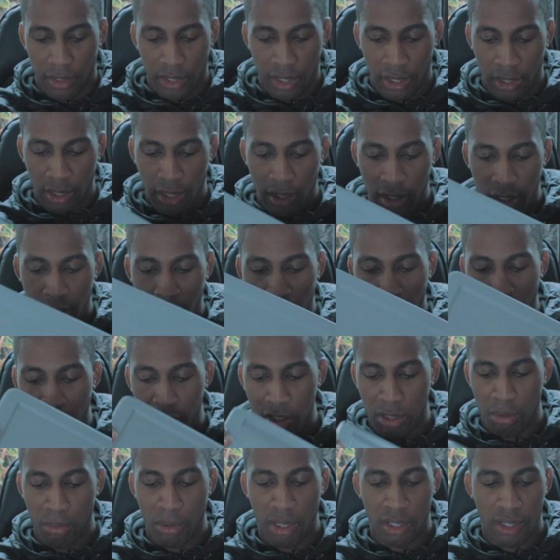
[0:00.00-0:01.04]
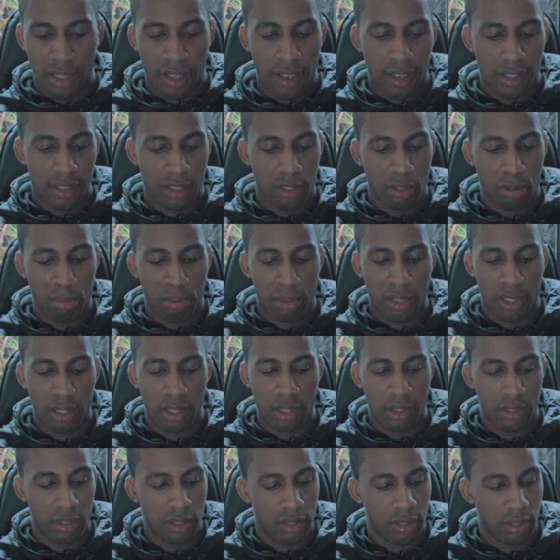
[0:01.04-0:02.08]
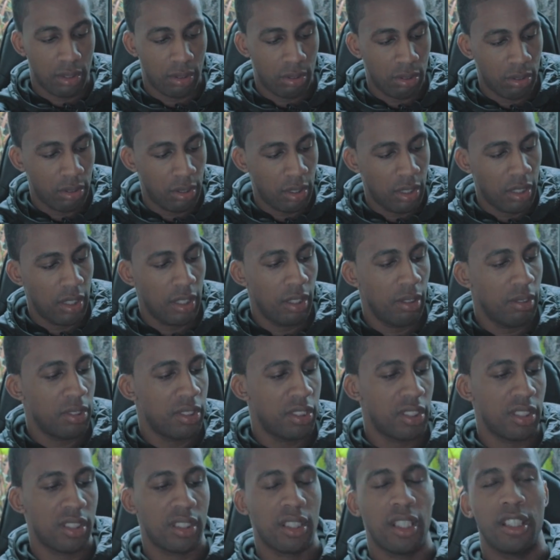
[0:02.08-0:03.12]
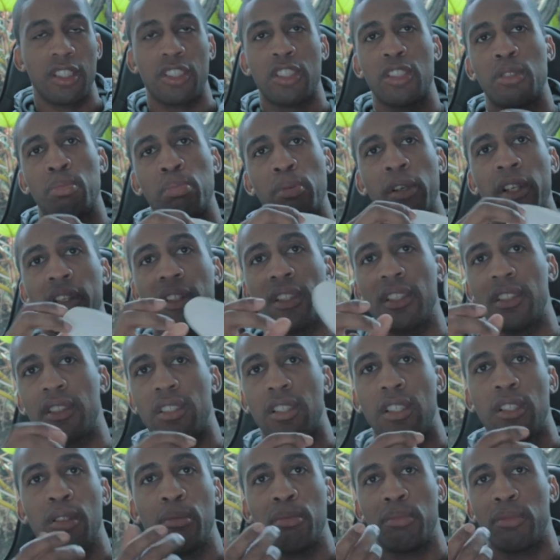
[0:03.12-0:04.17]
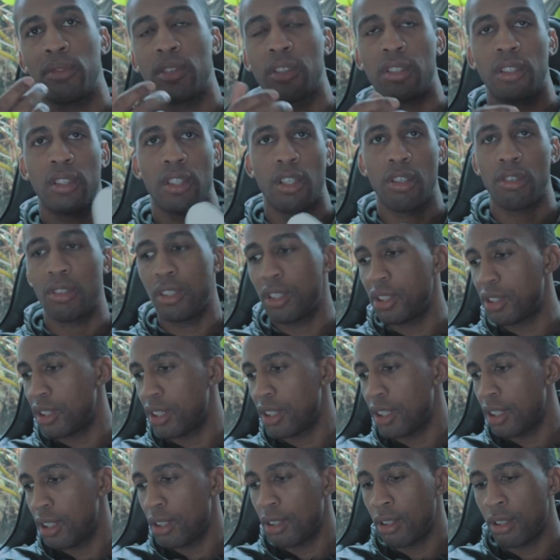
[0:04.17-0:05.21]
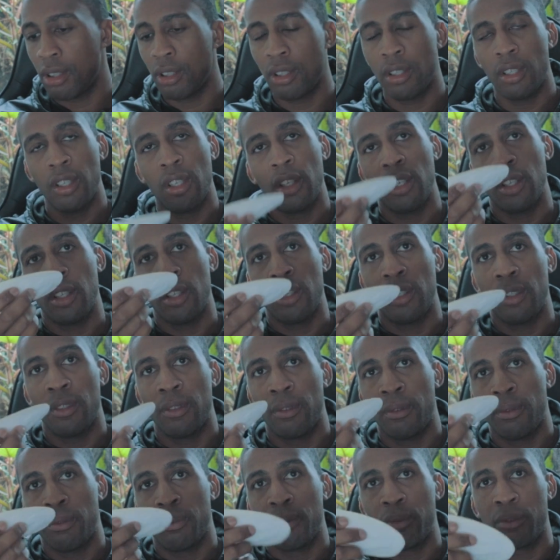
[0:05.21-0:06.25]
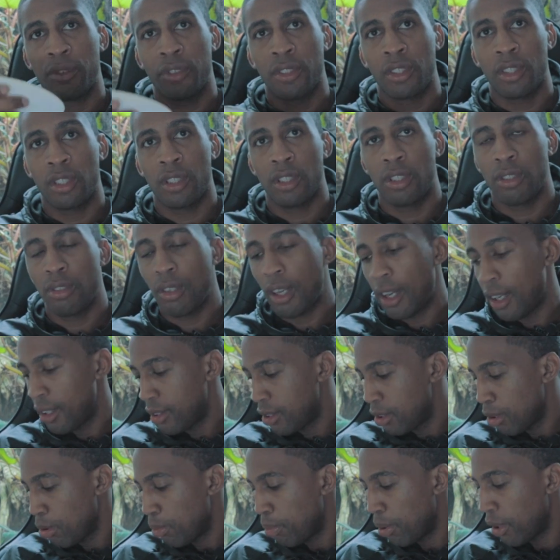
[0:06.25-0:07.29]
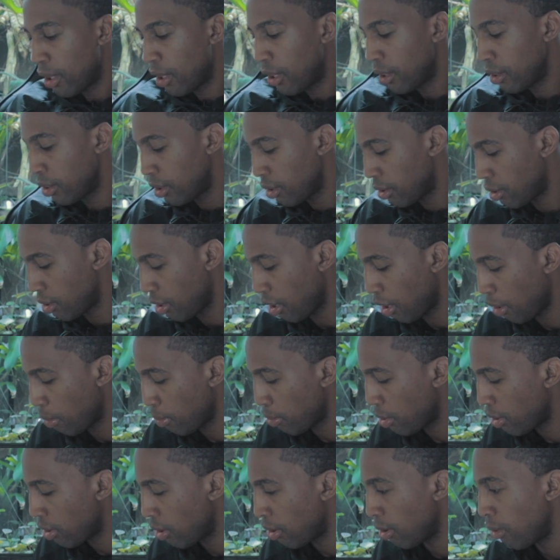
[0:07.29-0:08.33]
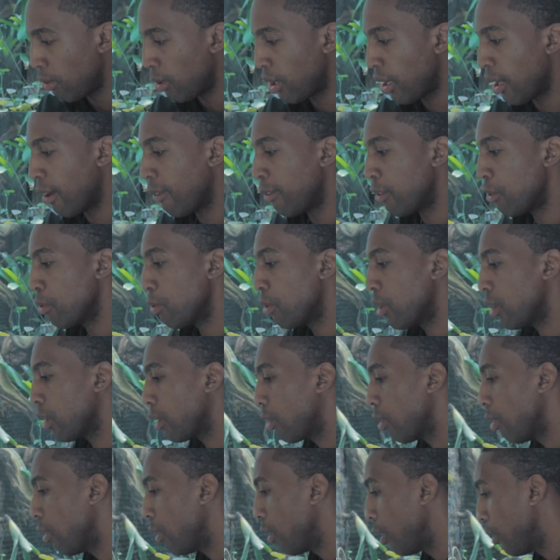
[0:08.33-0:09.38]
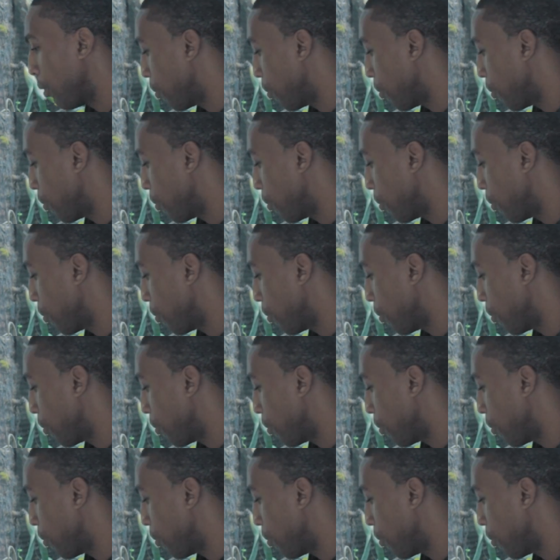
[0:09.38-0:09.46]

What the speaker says: another large amount of isopods. So he was just break this up, throw it into your little isopod chamber or whatever you want to call